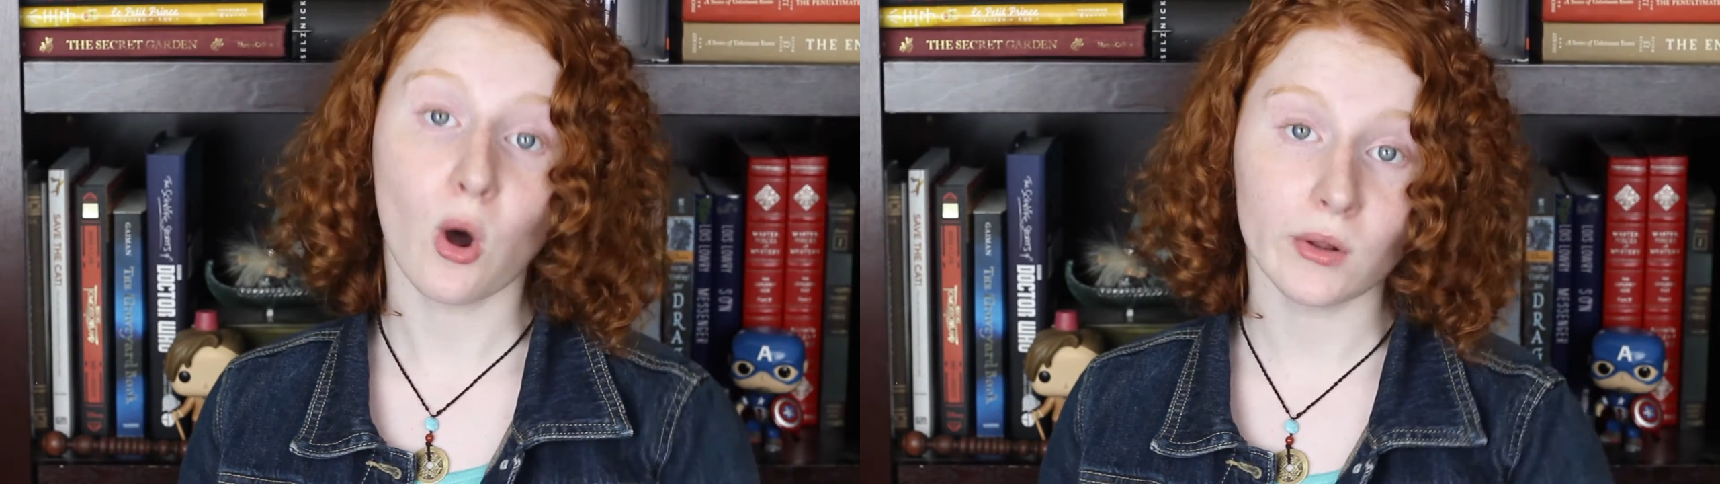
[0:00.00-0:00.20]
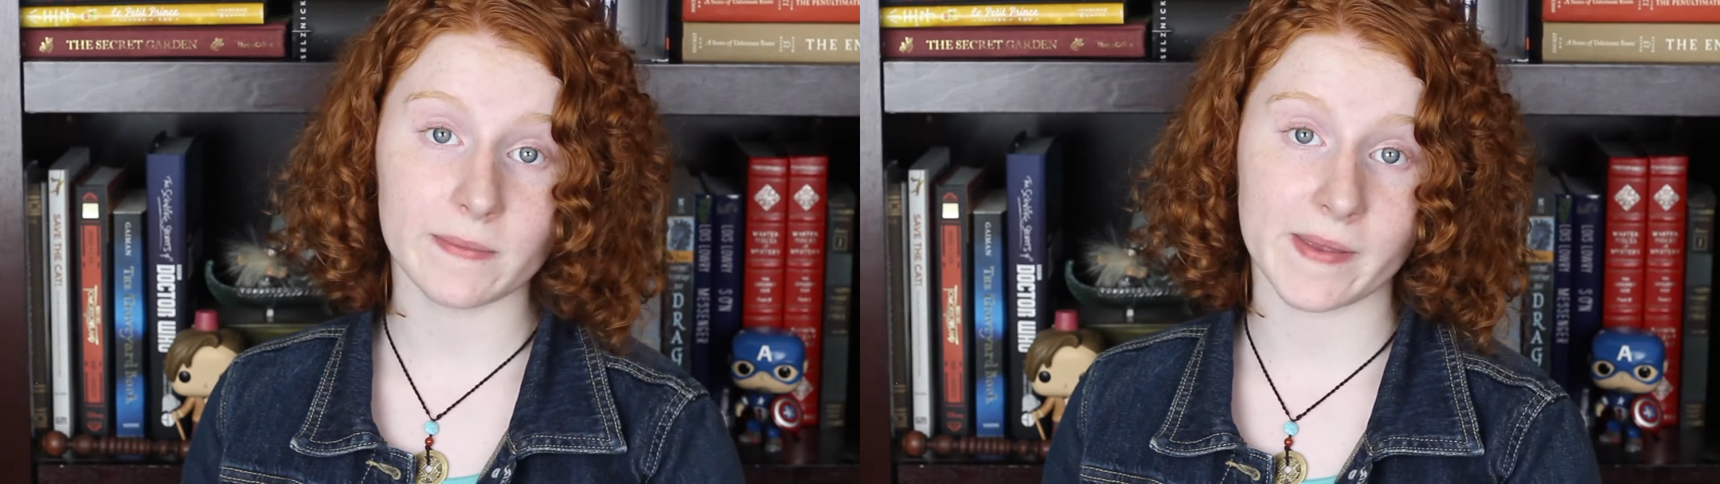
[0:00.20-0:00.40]

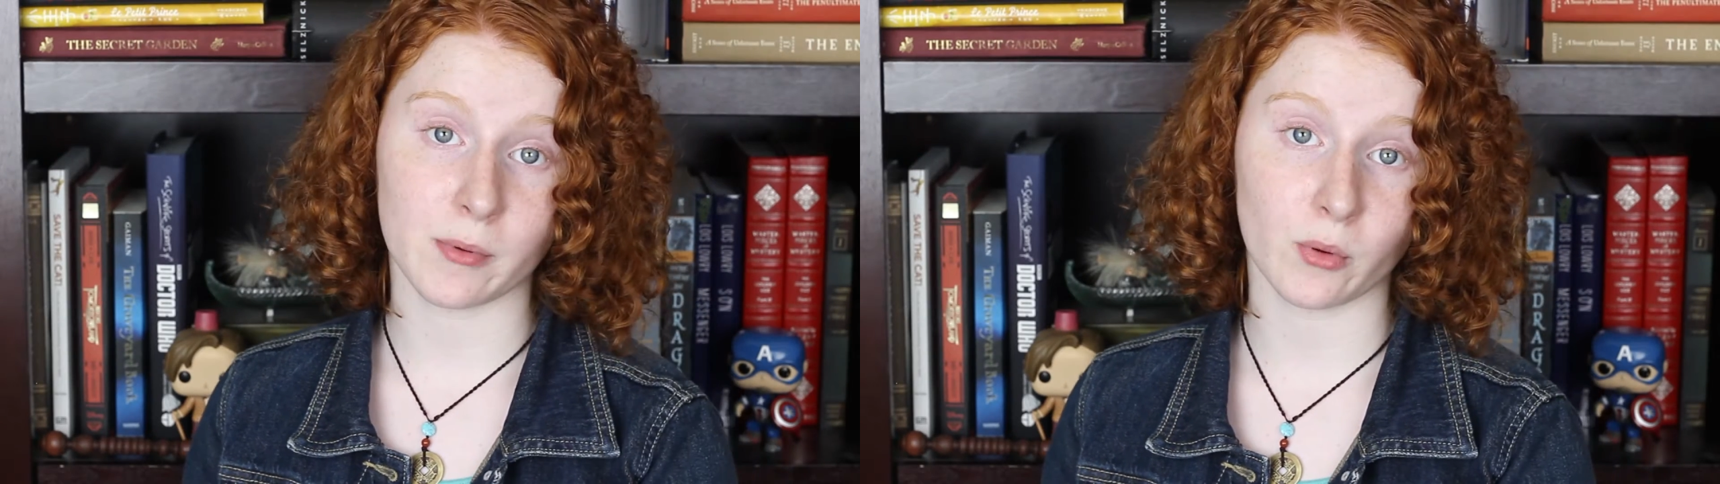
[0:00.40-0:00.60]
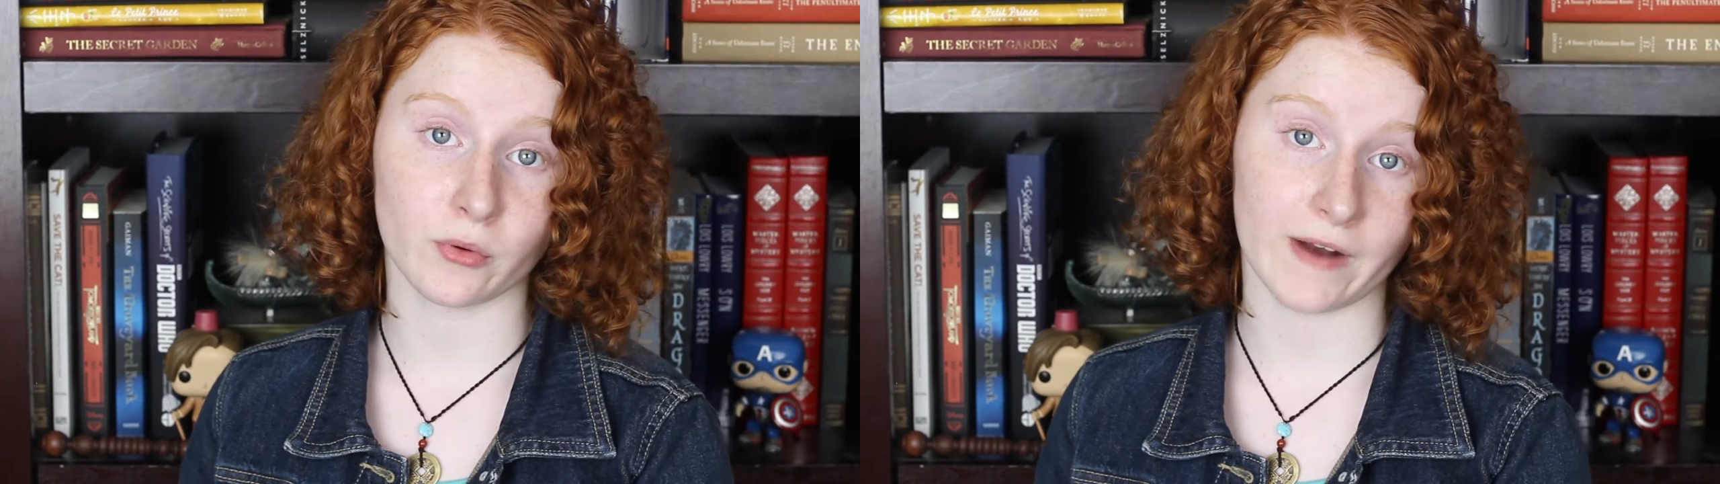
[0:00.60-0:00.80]
holy
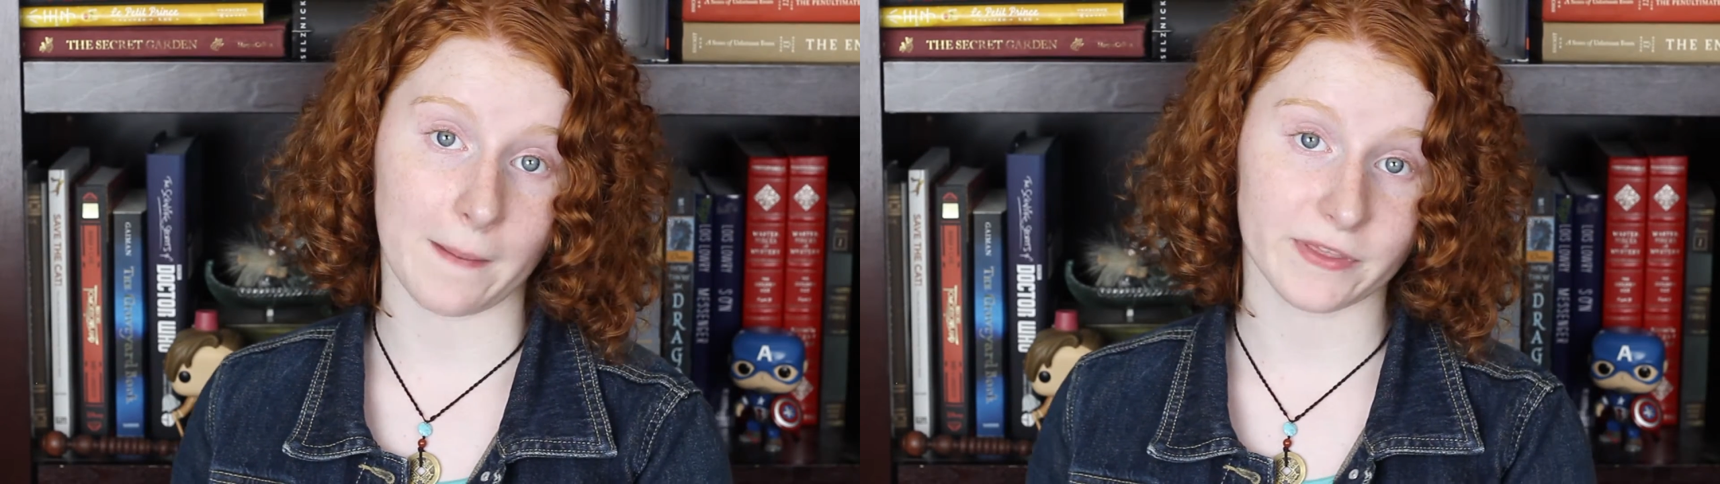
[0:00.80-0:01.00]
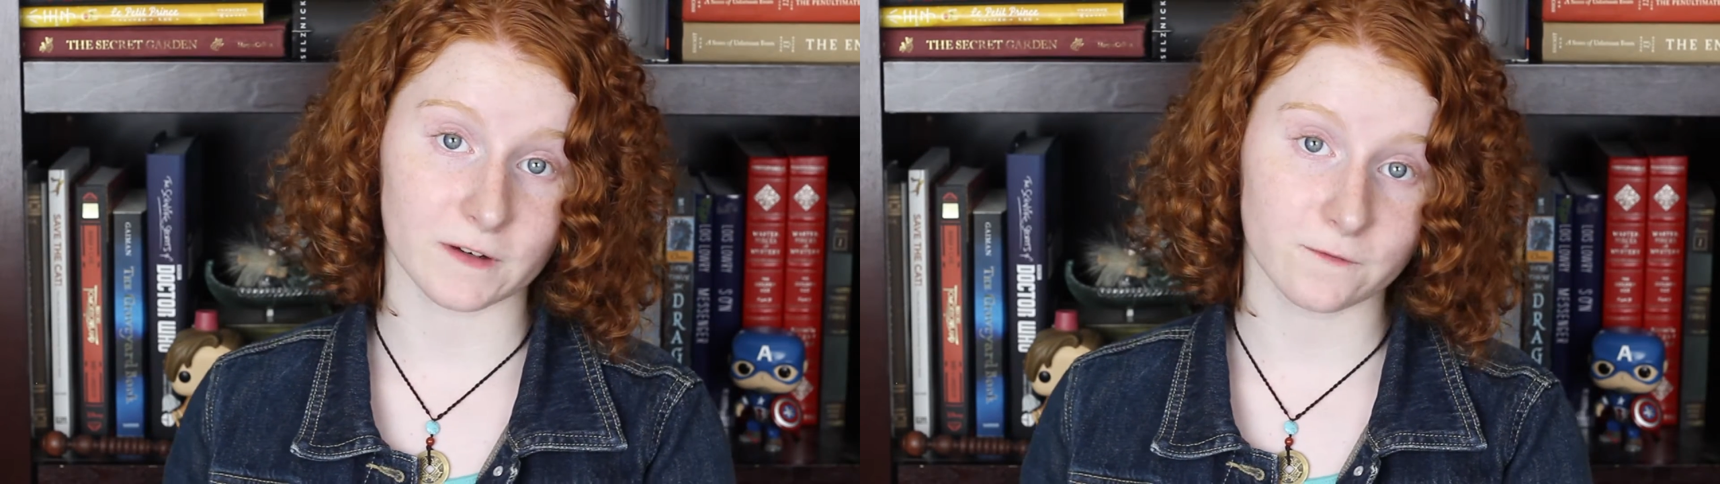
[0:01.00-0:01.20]
people would
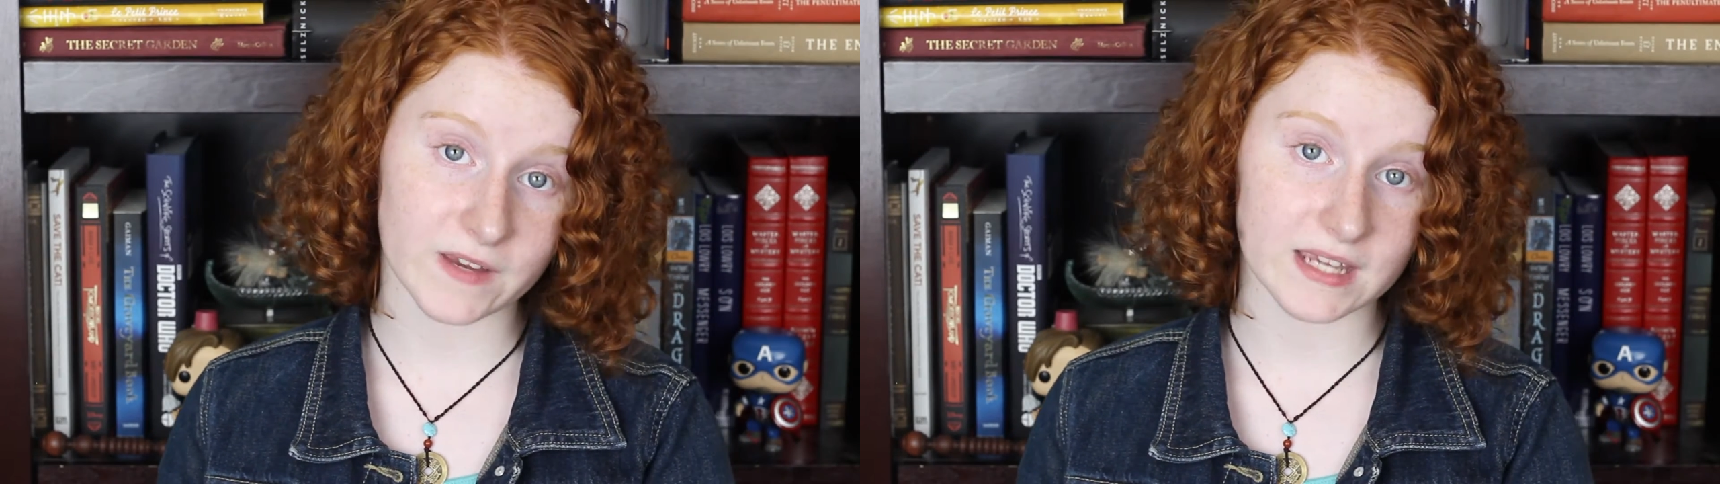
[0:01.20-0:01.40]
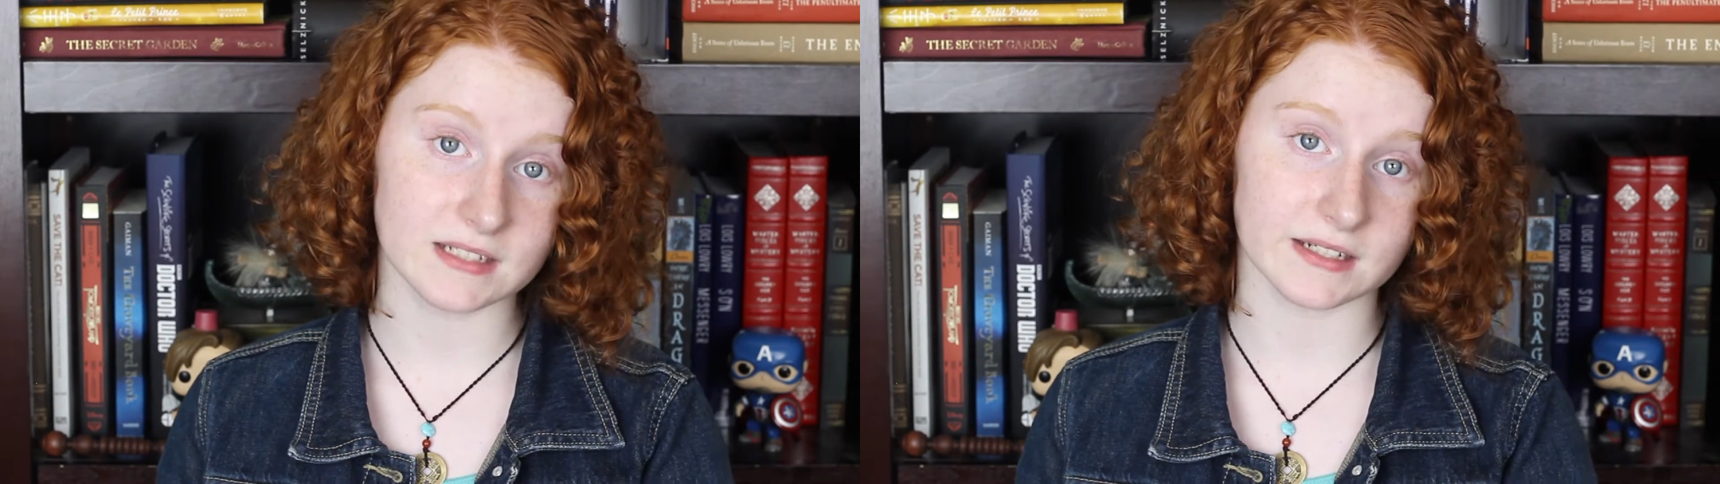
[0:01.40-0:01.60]
wrap their
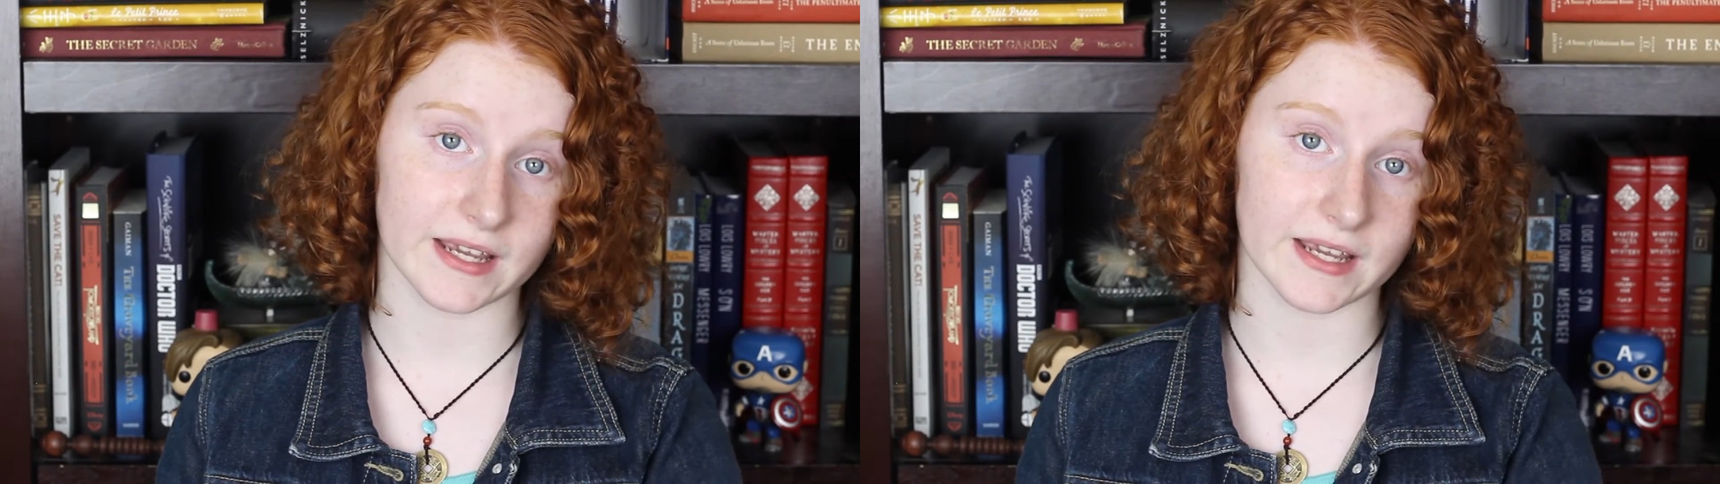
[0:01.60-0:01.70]
feet,